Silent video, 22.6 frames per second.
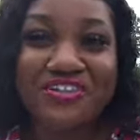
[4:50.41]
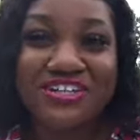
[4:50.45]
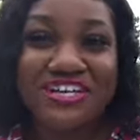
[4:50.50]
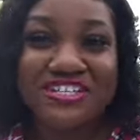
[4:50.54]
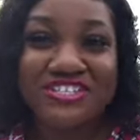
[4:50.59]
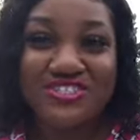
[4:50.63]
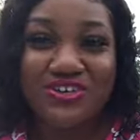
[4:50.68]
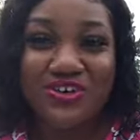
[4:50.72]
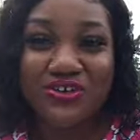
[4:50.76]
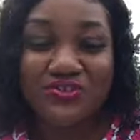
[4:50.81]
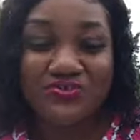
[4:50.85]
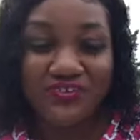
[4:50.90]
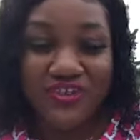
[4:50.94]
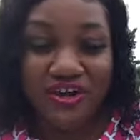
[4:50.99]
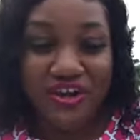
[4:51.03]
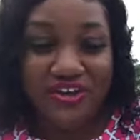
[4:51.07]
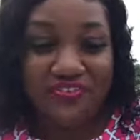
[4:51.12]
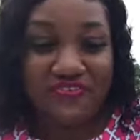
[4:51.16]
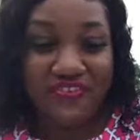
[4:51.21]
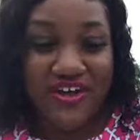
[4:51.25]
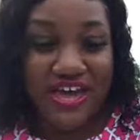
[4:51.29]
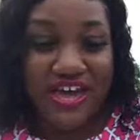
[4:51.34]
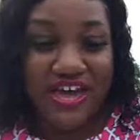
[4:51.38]
They sold
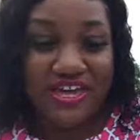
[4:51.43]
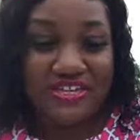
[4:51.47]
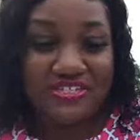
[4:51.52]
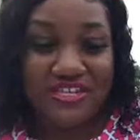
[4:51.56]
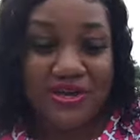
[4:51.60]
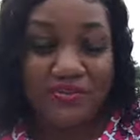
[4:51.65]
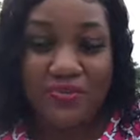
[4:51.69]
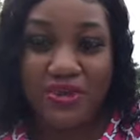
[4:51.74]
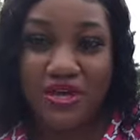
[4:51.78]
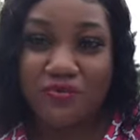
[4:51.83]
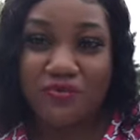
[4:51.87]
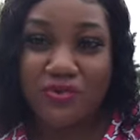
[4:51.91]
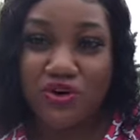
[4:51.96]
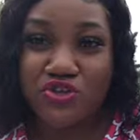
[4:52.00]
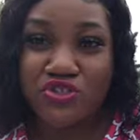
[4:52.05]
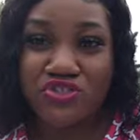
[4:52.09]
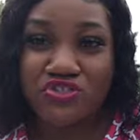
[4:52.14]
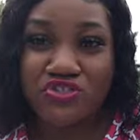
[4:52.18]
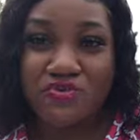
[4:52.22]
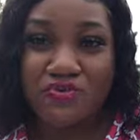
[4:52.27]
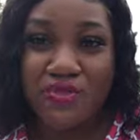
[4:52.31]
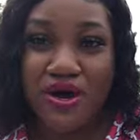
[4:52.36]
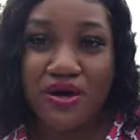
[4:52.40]
very fast. I picked both
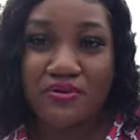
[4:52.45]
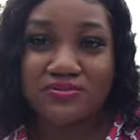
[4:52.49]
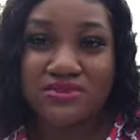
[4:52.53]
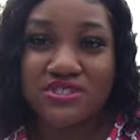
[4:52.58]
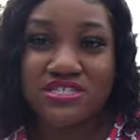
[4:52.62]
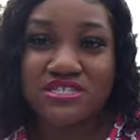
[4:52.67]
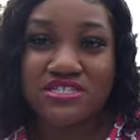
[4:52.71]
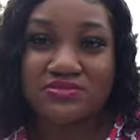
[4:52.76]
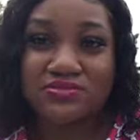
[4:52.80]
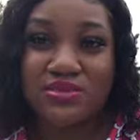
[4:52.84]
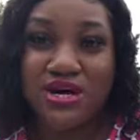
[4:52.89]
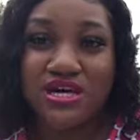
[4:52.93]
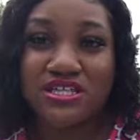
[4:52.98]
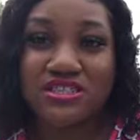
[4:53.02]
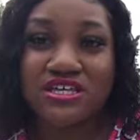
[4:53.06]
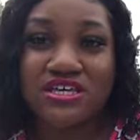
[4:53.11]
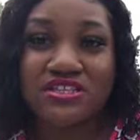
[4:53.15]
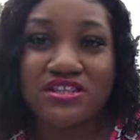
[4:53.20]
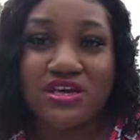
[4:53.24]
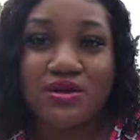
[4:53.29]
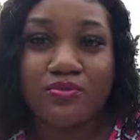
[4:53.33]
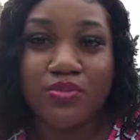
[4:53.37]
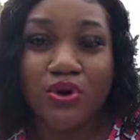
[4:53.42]
of them up this month
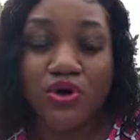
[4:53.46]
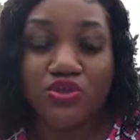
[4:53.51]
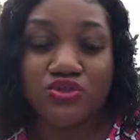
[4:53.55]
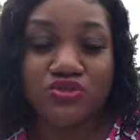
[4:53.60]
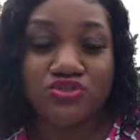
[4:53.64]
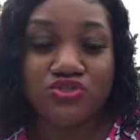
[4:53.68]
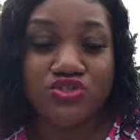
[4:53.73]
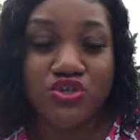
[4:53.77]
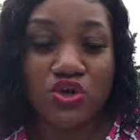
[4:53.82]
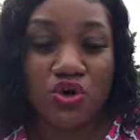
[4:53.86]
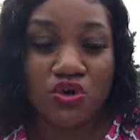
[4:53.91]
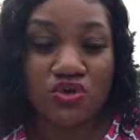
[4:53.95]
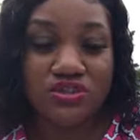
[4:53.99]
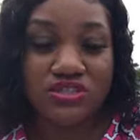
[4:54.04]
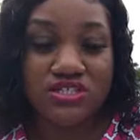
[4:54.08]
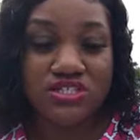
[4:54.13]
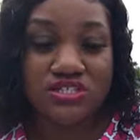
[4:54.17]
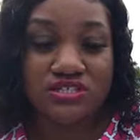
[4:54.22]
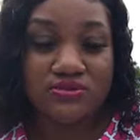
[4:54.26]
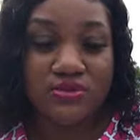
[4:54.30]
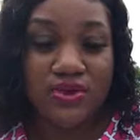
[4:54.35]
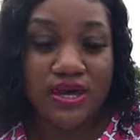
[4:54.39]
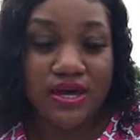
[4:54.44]
and they both sold
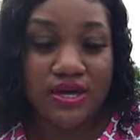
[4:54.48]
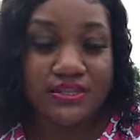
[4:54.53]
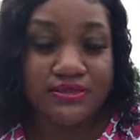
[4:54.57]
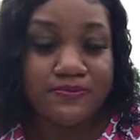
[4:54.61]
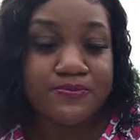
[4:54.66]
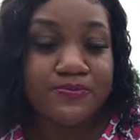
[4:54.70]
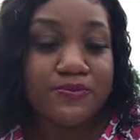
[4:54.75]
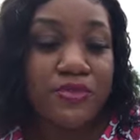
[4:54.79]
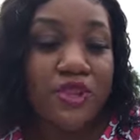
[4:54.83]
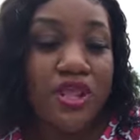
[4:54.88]
this month.